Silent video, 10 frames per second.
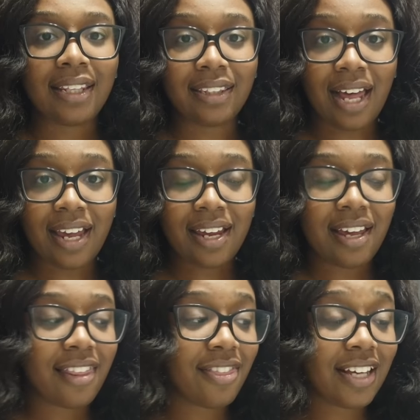like
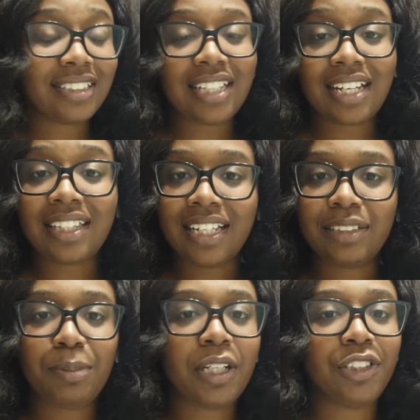things like
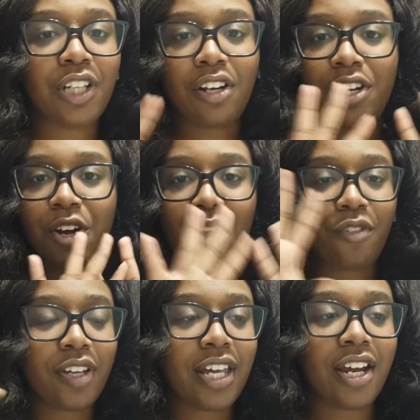this because y'all know
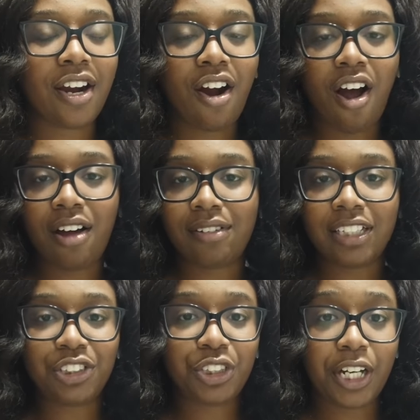over here on
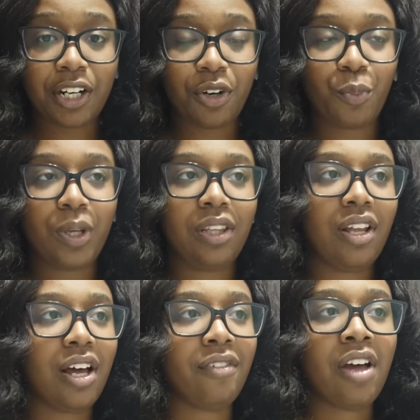this channel, we
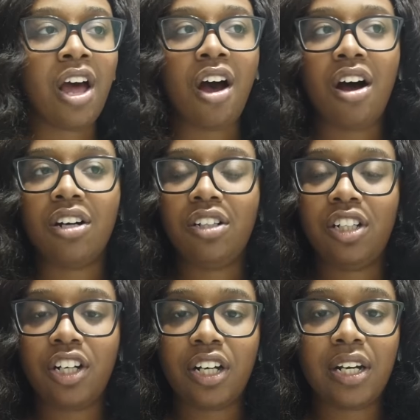love a
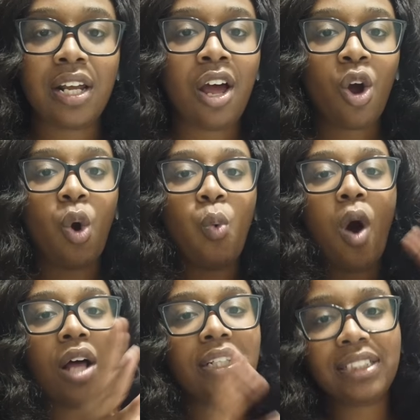good
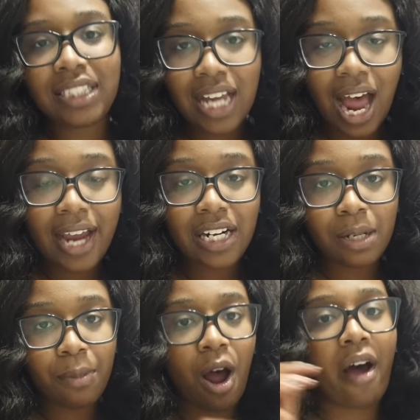quality
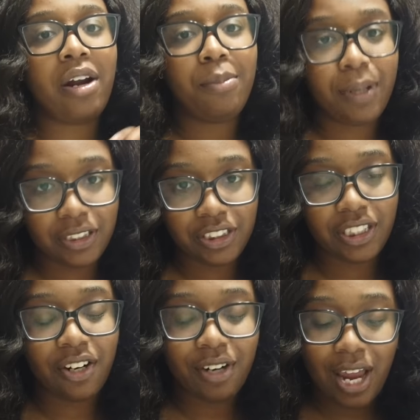item on a
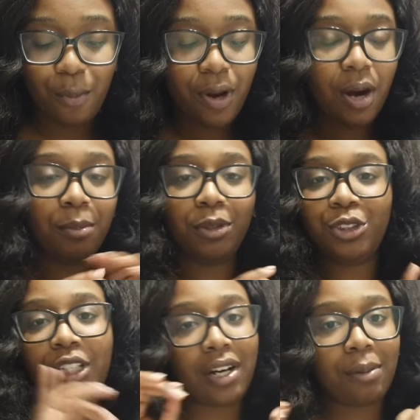budget. Okay, we are
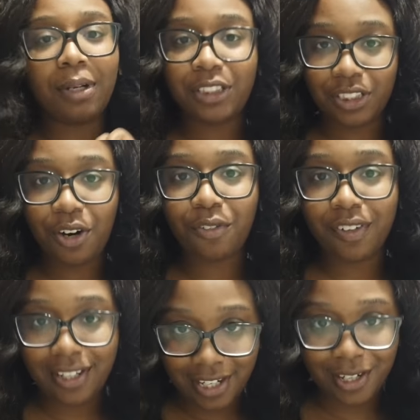bougie on a budget
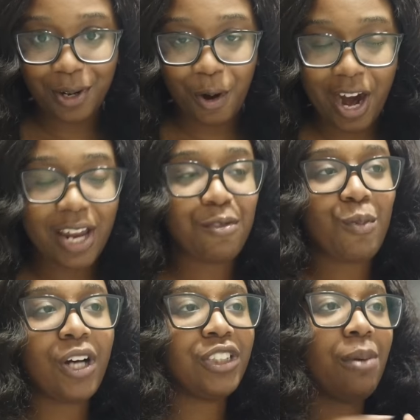over here. All right, if
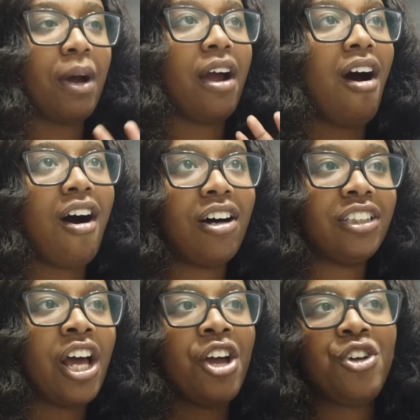you watch all my
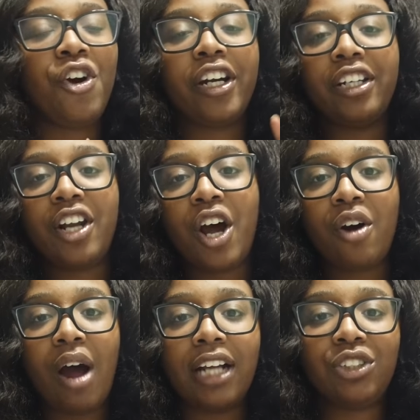hauls, you already
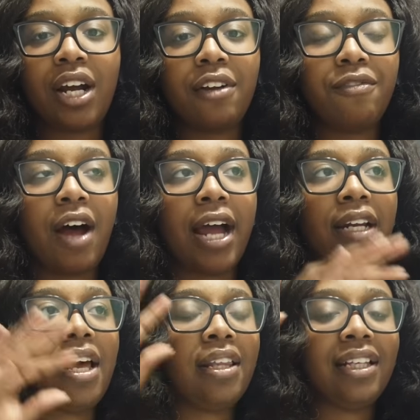know I try to
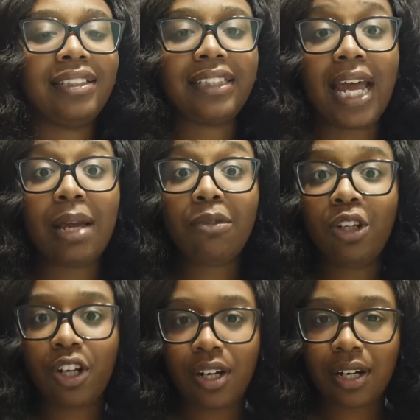find the same
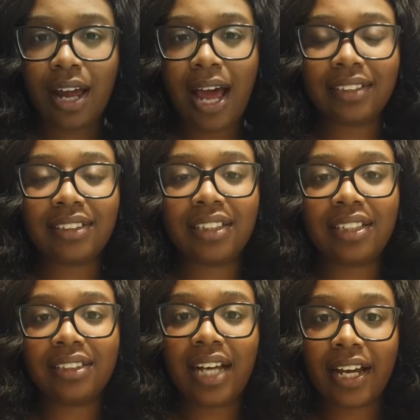look as the
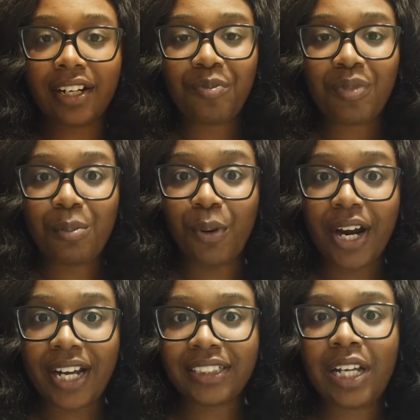designer
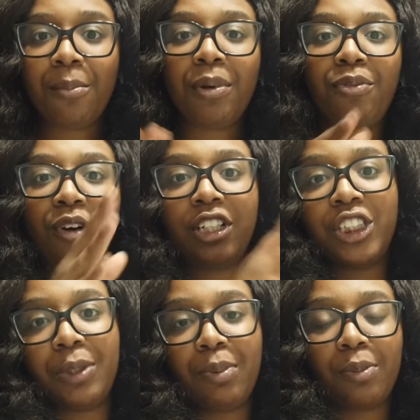brands but for a
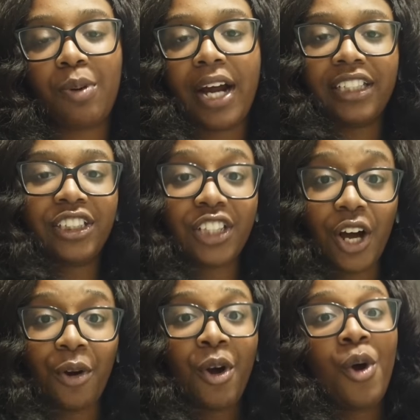cheaper price.
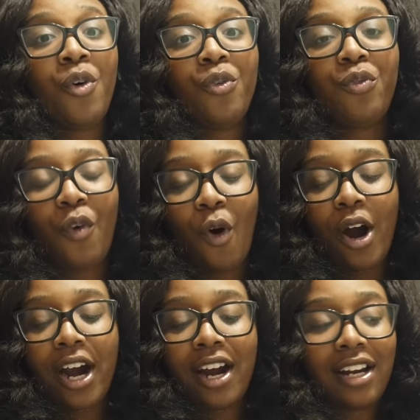So
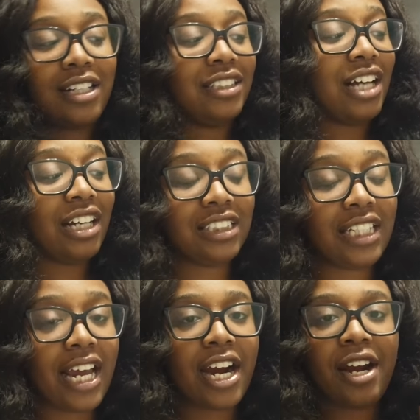for
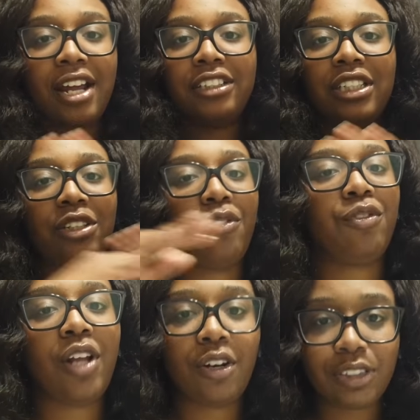dossier it just
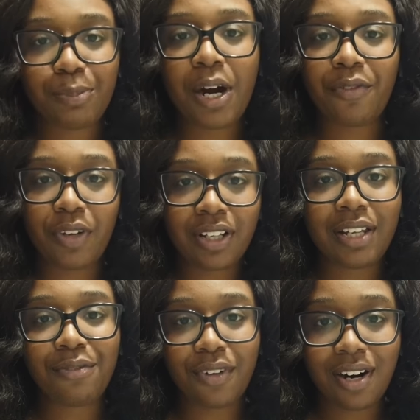flows
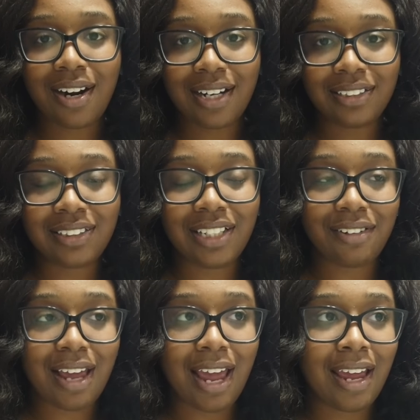perfectly for us
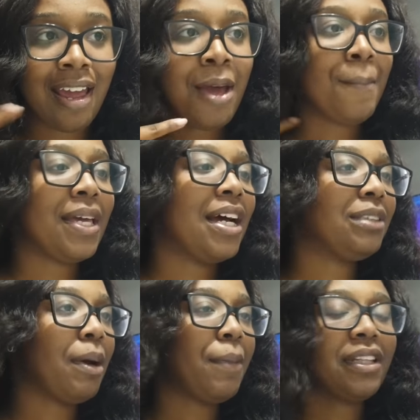okay
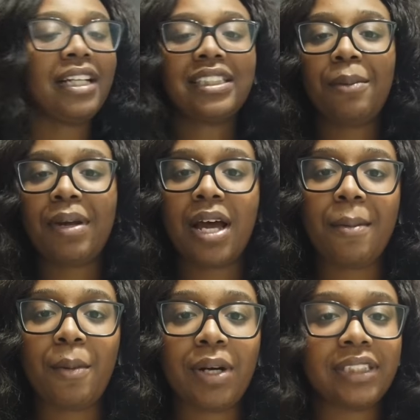because my birthday is coming
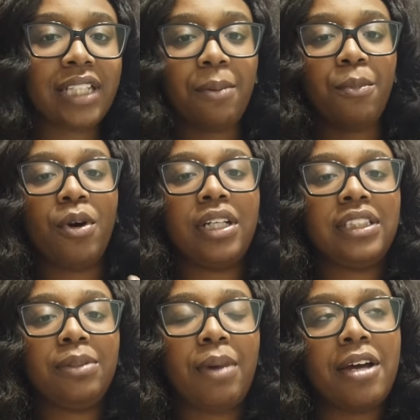up i want to step more
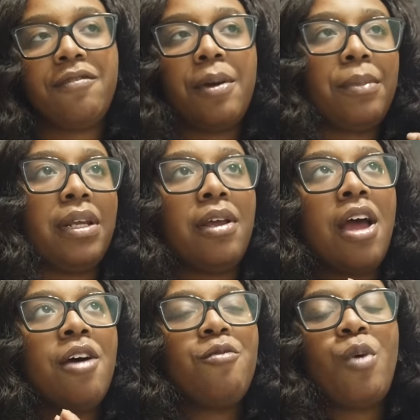into my feminine
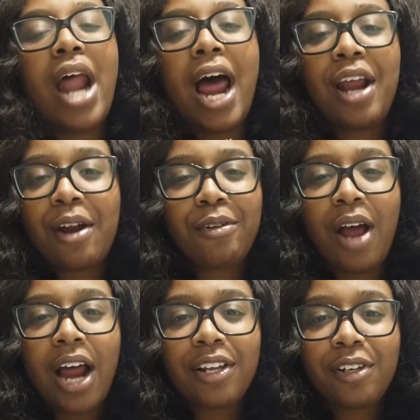what how do i don't
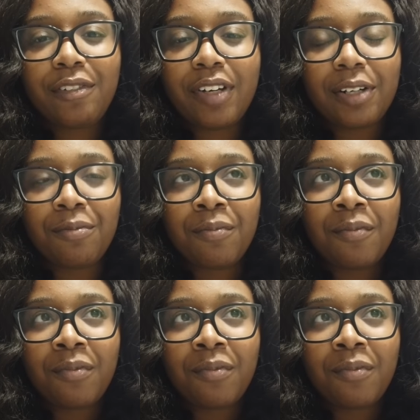know how do you even